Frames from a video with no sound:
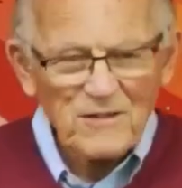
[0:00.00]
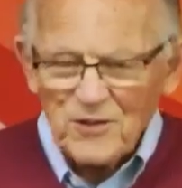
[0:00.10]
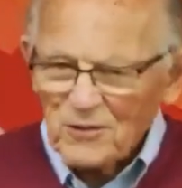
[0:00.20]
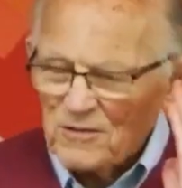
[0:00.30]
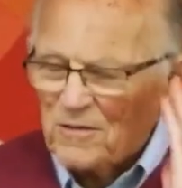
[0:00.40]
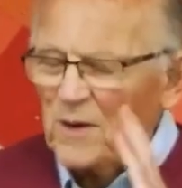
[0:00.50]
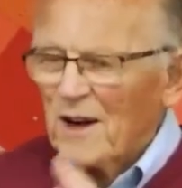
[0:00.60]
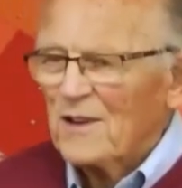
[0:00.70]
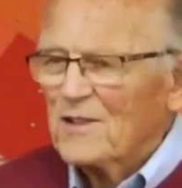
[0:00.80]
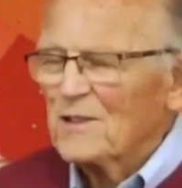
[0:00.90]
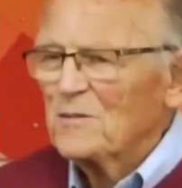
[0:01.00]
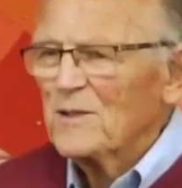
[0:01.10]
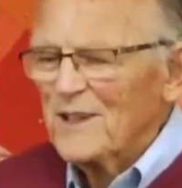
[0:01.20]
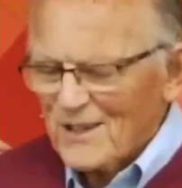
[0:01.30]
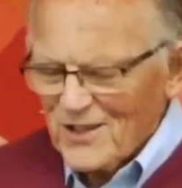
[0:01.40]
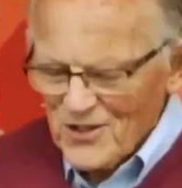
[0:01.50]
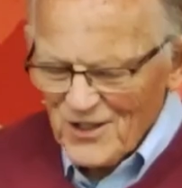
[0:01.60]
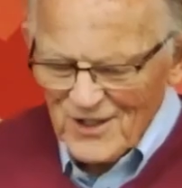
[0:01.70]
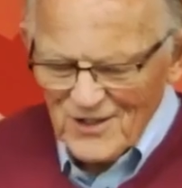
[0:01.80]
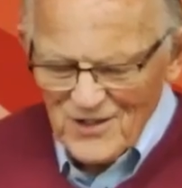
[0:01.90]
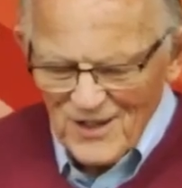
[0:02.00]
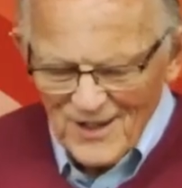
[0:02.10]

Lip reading: view of marriage completely changed.